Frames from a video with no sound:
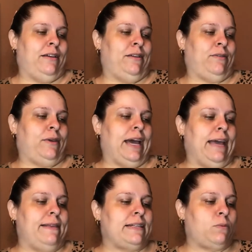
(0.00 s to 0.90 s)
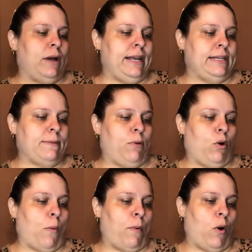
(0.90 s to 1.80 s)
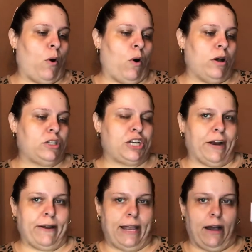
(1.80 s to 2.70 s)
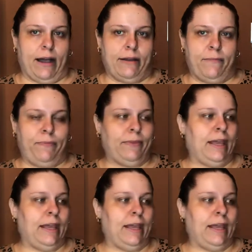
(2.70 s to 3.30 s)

Okay, this one is a Pore Pore charity item.